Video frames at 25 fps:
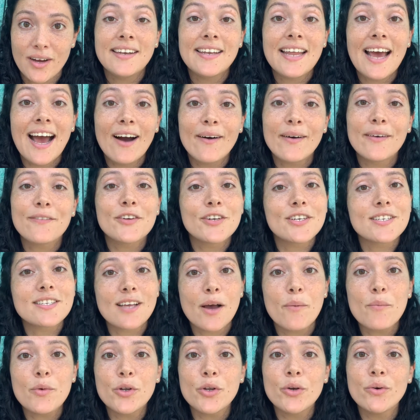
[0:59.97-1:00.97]
Now, if you're
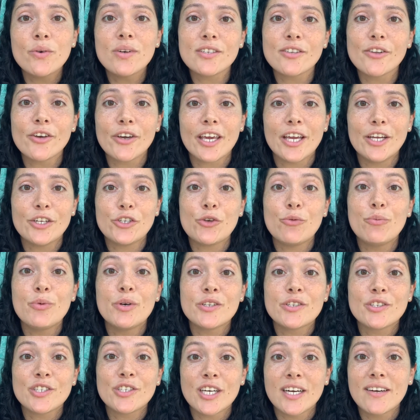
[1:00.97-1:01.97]
someone who is looking to
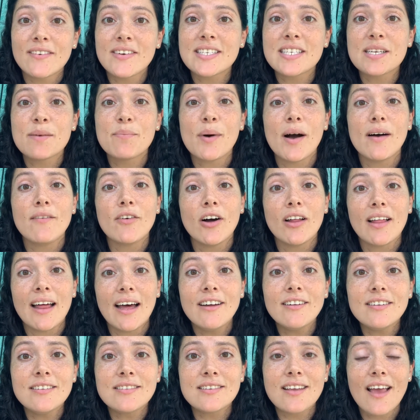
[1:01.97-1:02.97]
put service above all
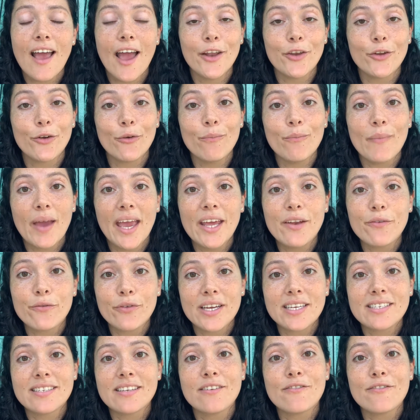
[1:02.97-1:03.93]
else, and your main reason